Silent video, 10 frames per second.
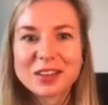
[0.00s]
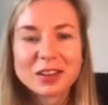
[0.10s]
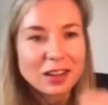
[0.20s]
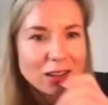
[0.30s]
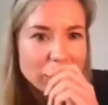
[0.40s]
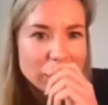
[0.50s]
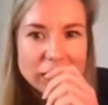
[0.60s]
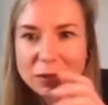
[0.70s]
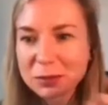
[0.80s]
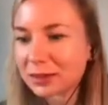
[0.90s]
Then
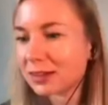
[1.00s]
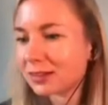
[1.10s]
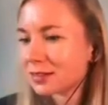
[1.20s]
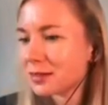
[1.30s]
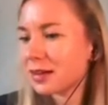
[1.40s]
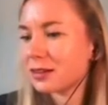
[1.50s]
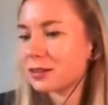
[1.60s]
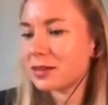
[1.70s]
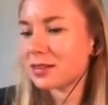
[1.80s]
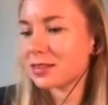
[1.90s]
thanks for your
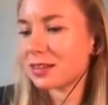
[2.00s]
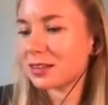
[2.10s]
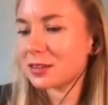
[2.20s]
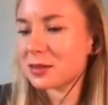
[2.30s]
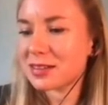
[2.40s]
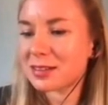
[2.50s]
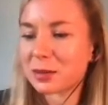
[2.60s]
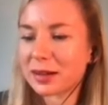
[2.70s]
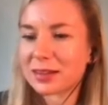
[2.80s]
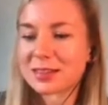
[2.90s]
patience. We got it
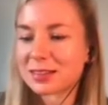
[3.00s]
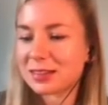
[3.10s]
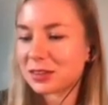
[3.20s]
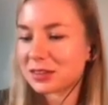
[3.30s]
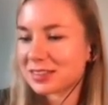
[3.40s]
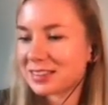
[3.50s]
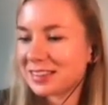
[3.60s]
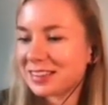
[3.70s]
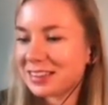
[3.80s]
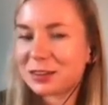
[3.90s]
going. All right.
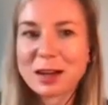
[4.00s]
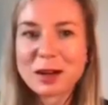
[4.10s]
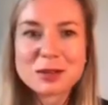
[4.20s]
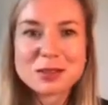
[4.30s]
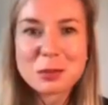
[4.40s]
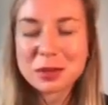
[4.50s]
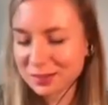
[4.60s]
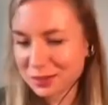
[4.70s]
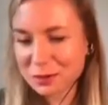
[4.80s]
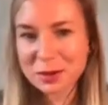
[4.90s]
Well,
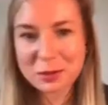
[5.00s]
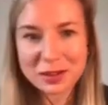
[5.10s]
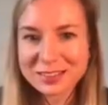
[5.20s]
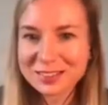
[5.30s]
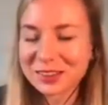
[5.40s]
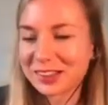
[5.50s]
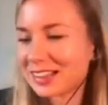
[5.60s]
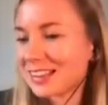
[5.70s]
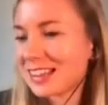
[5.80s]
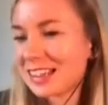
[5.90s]
thanks so much for having
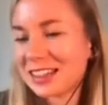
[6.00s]
me.